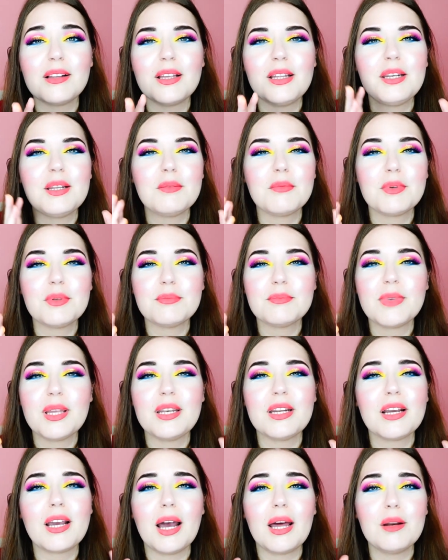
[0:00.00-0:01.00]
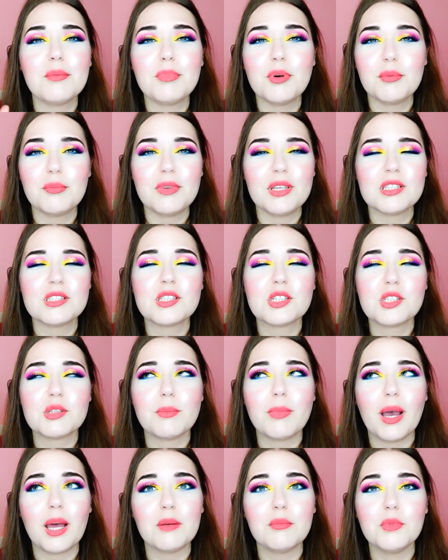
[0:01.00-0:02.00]
and it kind of put me in such a
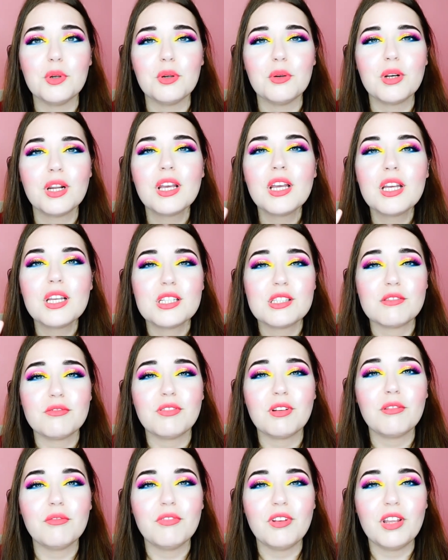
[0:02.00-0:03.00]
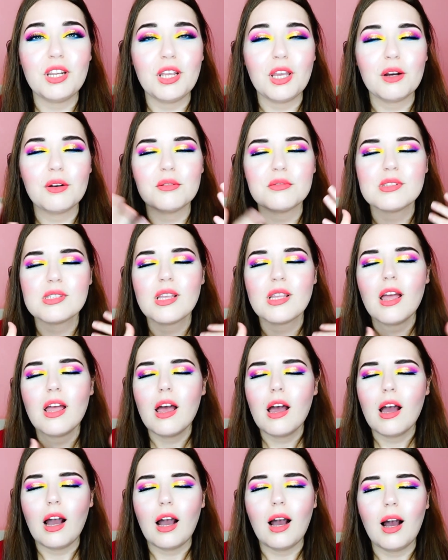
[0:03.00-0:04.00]
bad mood to film videos,
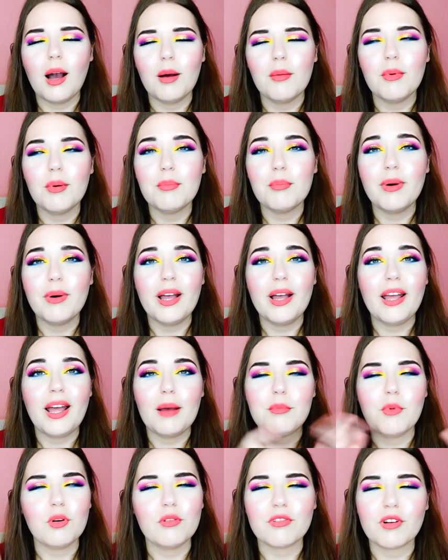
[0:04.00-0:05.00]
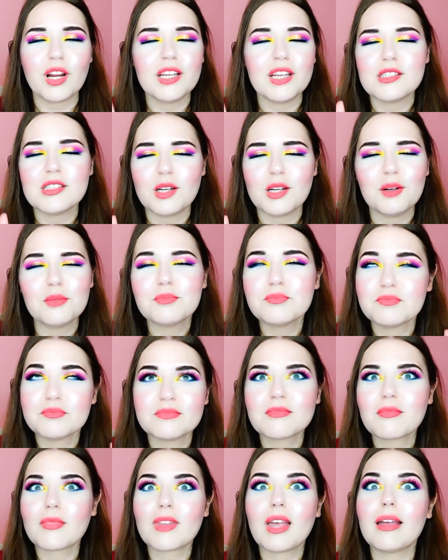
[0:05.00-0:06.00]
but I'm over it, so
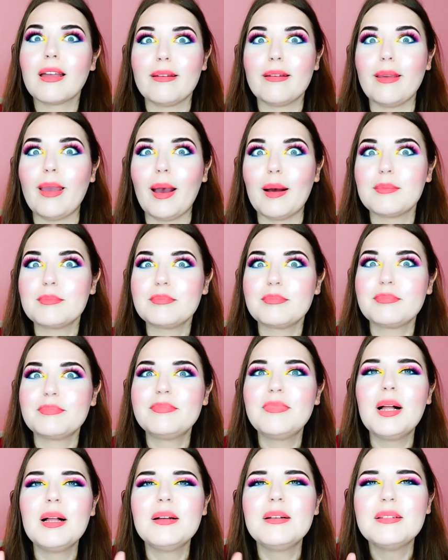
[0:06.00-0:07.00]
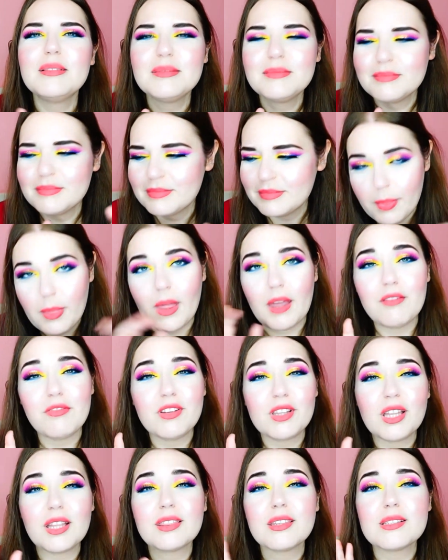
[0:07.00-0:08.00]
yeah. I
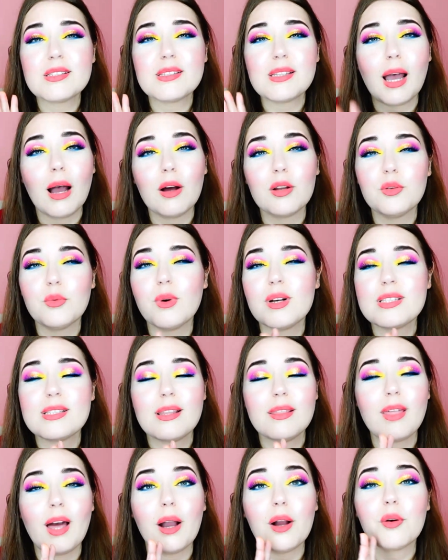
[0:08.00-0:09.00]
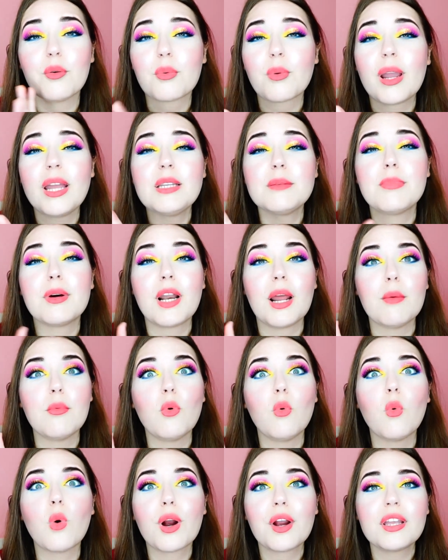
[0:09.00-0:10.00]
feel like the sound wasn't that great, but
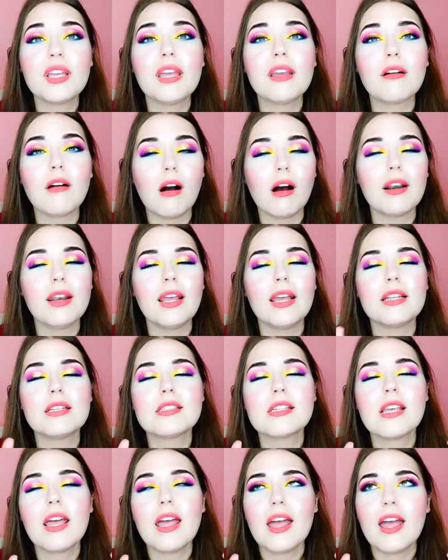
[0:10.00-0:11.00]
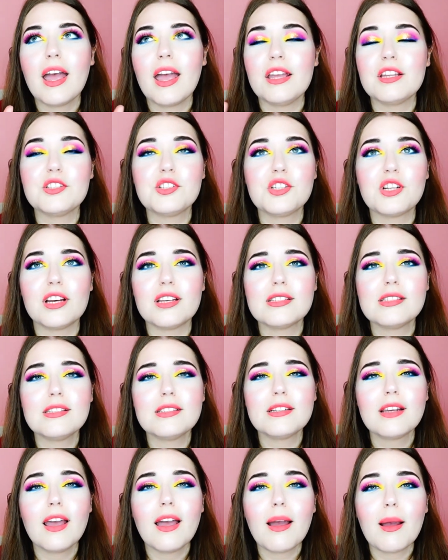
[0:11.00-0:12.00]
I'm working on it. It just,